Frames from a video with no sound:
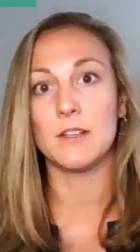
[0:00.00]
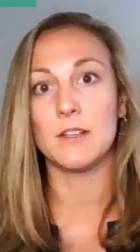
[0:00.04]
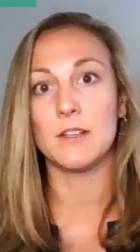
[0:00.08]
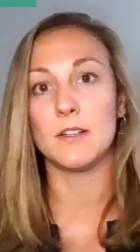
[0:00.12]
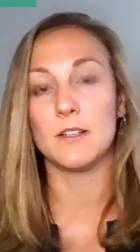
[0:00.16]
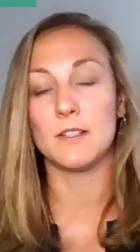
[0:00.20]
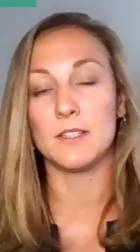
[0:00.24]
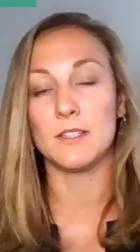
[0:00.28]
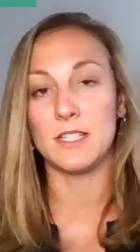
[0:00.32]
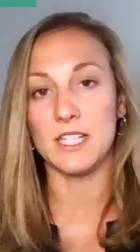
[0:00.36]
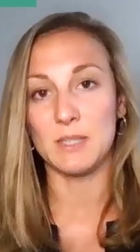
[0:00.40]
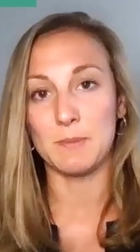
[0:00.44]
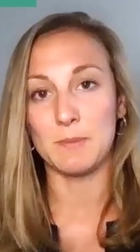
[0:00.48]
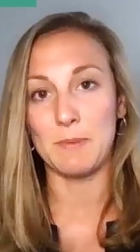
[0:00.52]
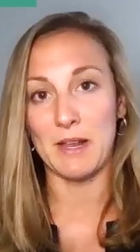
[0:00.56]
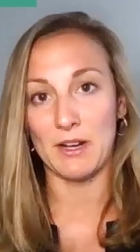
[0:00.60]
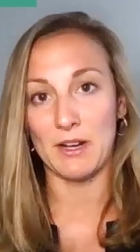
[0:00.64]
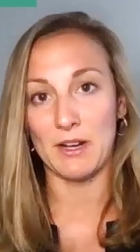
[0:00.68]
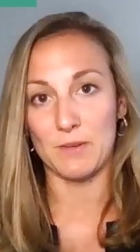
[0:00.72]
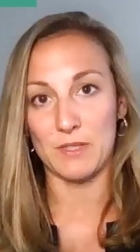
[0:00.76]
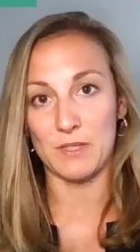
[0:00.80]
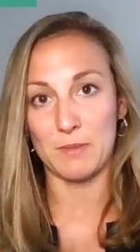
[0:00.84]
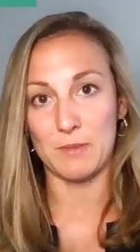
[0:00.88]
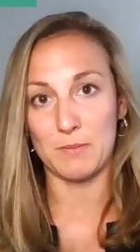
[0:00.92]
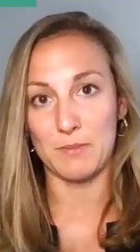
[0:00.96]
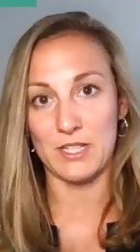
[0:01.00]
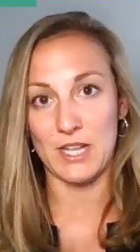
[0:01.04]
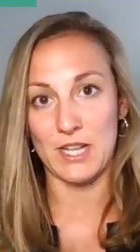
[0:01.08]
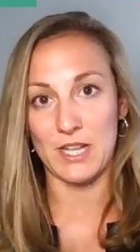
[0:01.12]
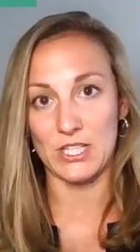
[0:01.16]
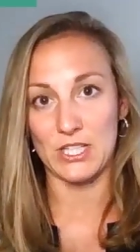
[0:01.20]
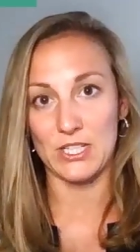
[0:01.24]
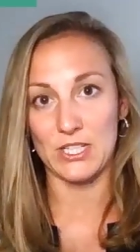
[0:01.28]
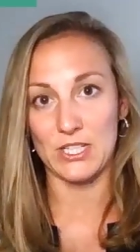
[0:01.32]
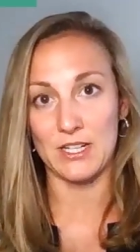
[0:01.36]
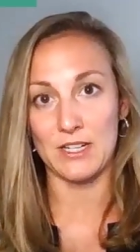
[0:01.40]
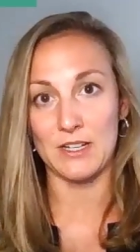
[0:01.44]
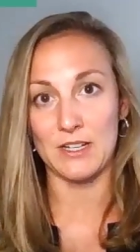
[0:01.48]
seeks bankruptcy
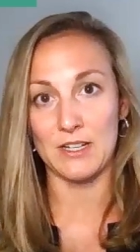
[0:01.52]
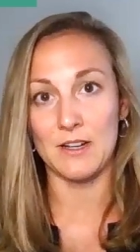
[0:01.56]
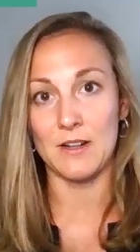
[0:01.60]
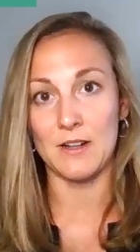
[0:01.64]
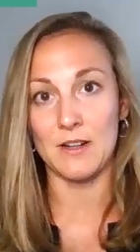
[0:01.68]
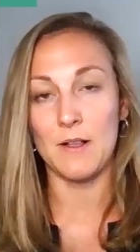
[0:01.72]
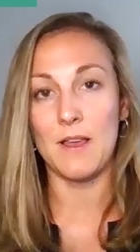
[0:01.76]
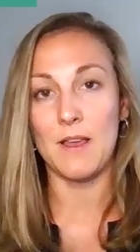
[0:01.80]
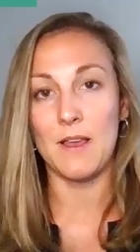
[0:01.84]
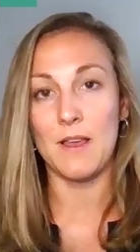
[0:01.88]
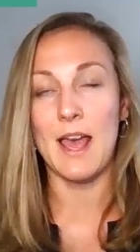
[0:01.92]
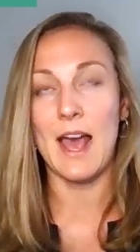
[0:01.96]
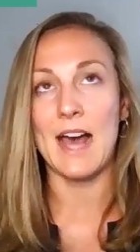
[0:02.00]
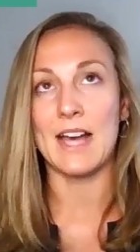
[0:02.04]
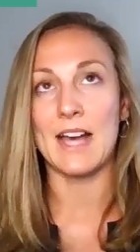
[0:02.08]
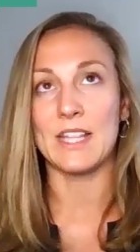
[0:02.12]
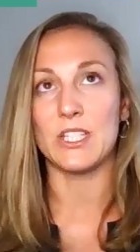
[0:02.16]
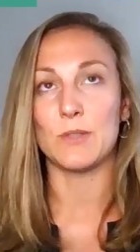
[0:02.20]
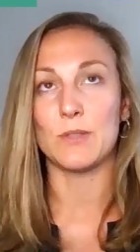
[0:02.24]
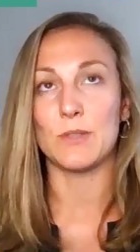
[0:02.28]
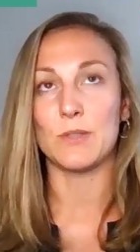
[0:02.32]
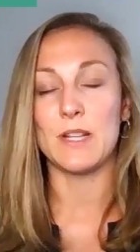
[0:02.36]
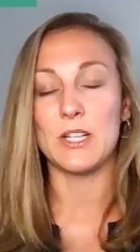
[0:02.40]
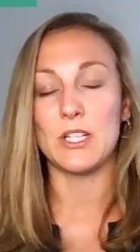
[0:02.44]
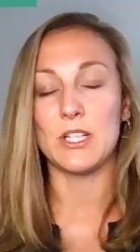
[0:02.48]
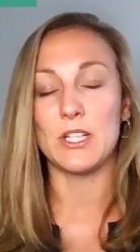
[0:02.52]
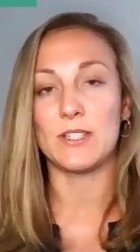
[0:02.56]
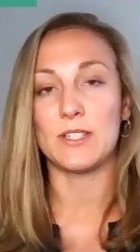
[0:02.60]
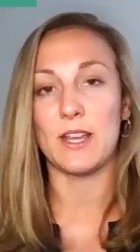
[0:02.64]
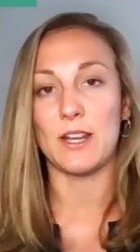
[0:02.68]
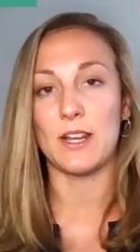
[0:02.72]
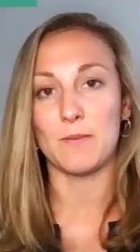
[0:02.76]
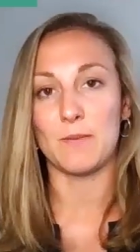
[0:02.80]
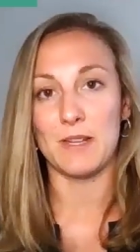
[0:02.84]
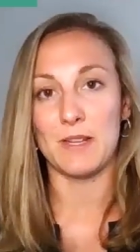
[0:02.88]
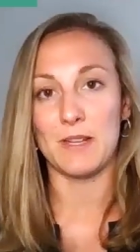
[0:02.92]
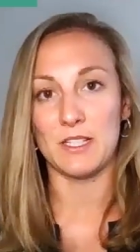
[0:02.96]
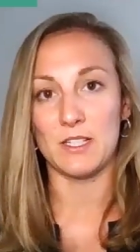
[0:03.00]
protection, has to reach
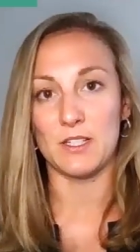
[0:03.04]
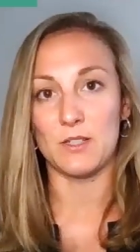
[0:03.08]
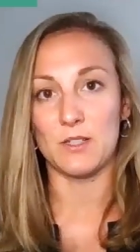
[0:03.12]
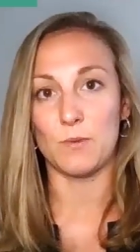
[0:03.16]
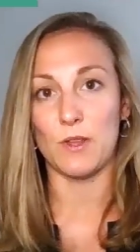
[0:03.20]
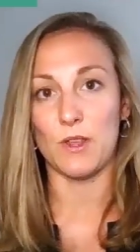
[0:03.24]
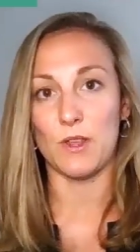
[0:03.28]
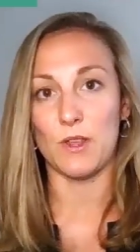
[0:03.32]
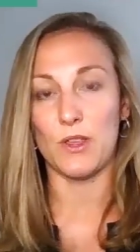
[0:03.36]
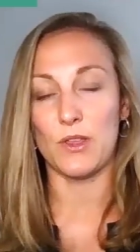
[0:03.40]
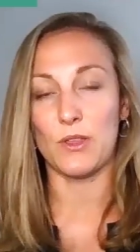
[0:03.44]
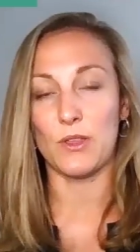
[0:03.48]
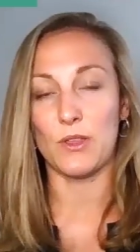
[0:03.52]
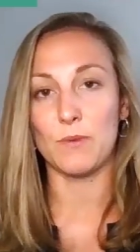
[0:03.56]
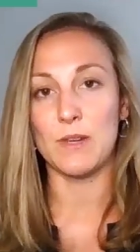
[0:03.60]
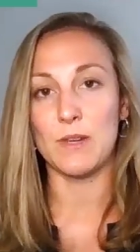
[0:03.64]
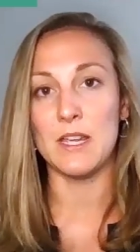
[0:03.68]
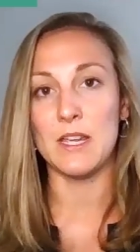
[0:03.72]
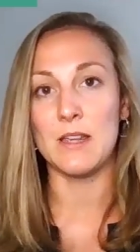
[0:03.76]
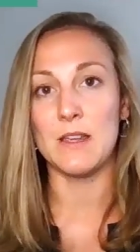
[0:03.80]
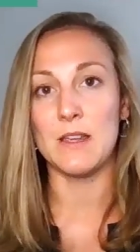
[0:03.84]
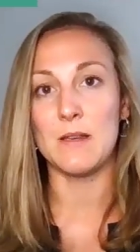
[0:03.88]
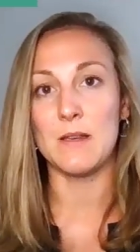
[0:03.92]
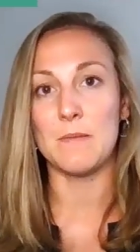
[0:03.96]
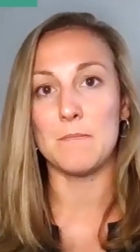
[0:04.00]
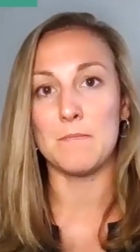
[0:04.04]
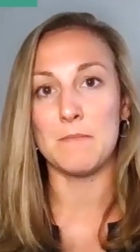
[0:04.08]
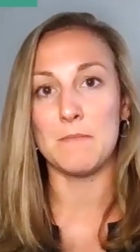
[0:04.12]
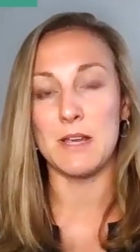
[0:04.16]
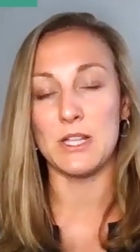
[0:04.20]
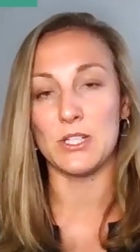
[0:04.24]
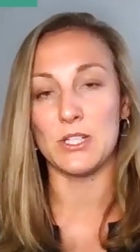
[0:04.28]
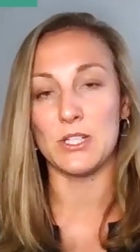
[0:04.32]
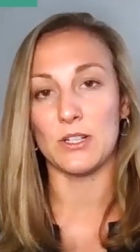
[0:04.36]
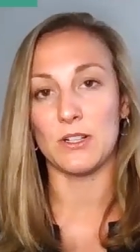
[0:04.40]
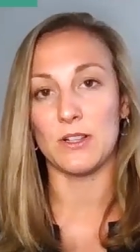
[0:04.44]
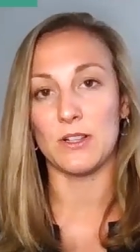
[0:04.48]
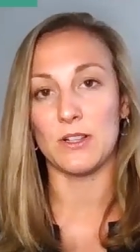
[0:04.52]
settlements with three
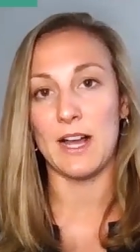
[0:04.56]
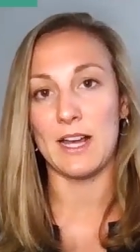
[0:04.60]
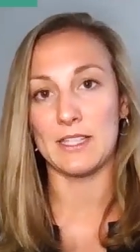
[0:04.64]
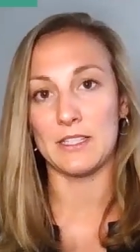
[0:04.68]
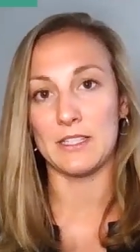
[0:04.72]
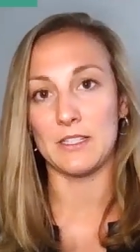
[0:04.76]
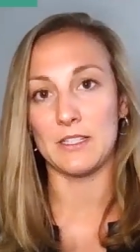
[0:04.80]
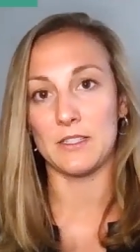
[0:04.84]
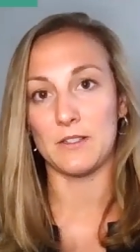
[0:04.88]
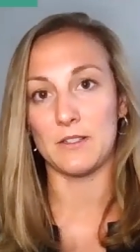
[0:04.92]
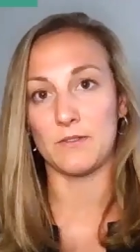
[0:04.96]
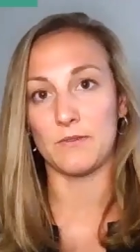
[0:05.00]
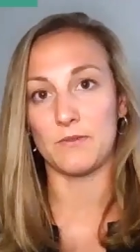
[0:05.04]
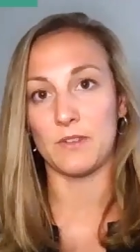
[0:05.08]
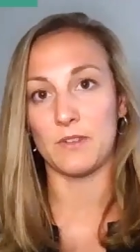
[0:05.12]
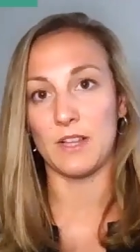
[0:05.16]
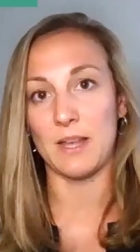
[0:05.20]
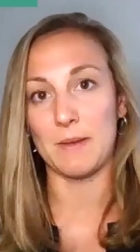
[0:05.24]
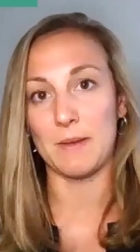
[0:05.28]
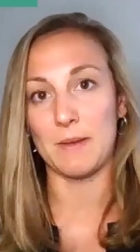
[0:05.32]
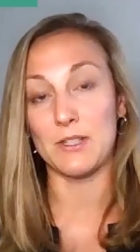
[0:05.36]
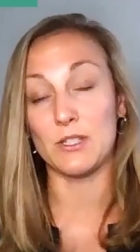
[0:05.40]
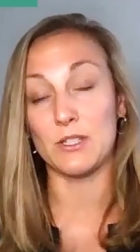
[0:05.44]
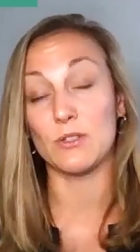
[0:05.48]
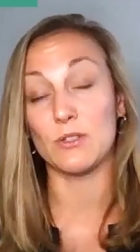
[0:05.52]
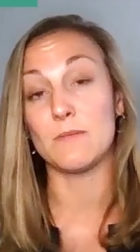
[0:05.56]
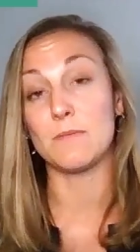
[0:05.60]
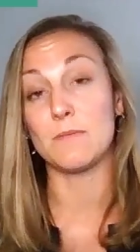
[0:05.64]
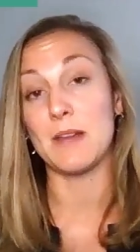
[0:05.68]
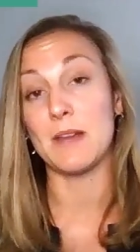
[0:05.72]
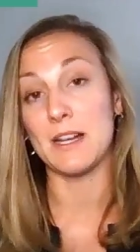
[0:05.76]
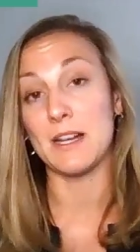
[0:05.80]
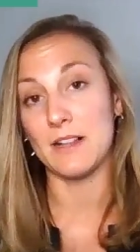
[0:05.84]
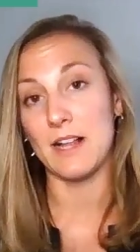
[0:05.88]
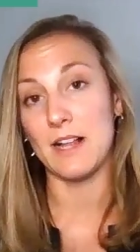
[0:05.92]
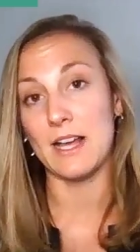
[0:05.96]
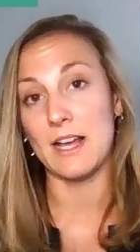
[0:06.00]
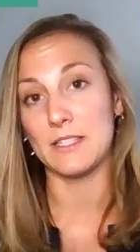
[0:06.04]
major classes of claimants, three main
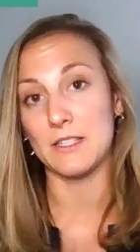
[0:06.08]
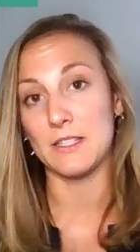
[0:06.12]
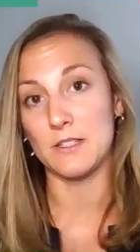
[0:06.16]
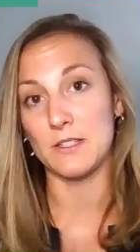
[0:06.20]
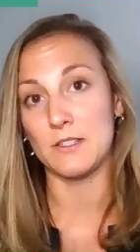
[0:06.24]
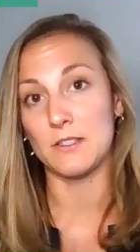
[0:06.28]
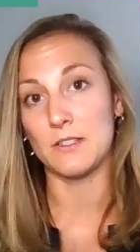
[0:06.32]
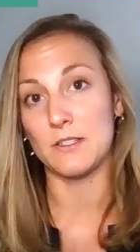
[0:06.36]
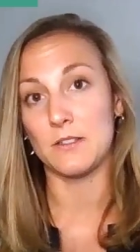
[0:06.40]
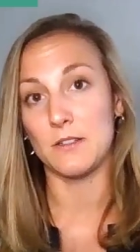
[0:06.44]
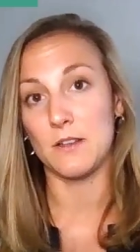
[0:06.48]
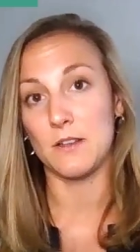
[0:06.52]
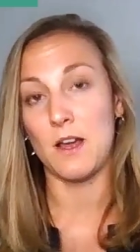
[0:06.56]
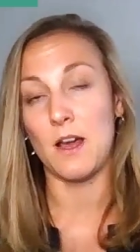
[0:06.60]
classes.